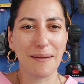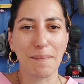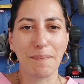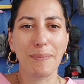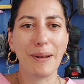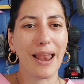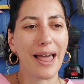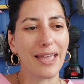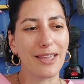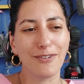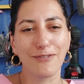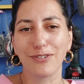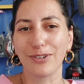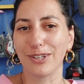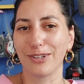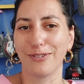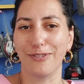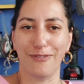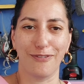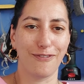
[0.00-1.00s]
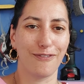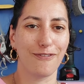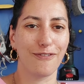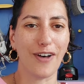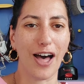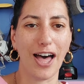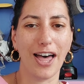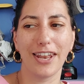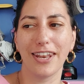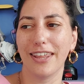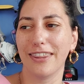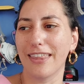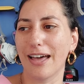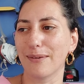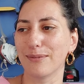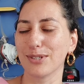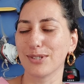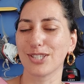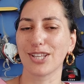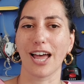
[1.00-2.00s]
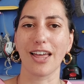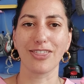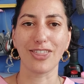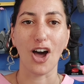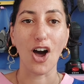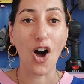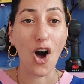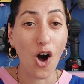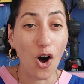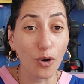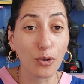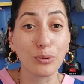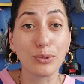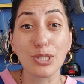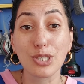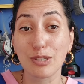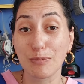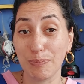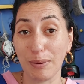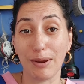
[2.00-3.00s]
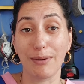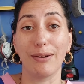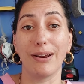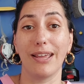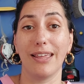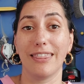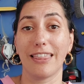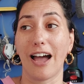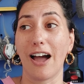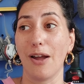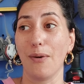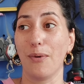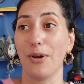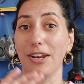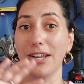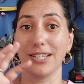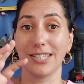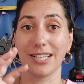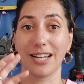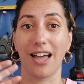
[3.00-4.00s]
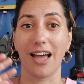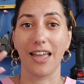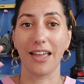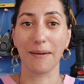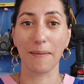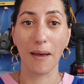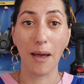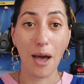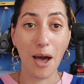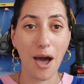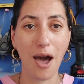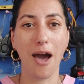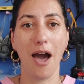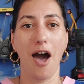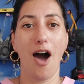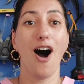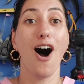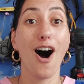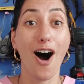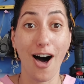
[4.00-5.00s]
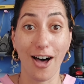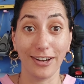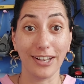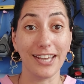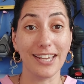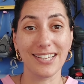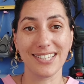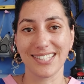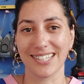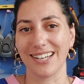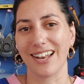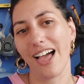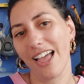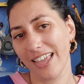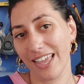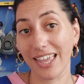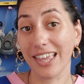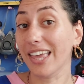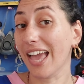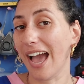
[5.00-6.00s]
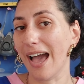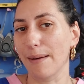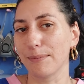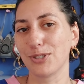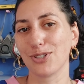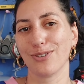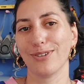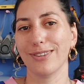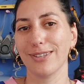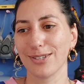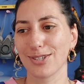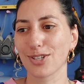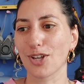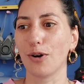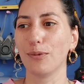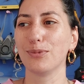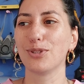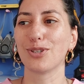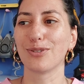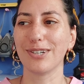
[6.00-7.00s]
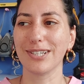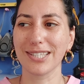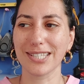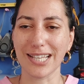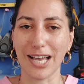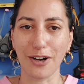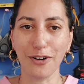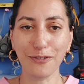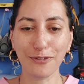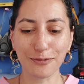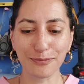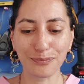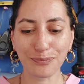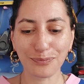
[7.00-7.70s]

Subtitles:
and playful and fun, and that was like the whole spirit that I wanted to like harness and like capture in the sculpture itself.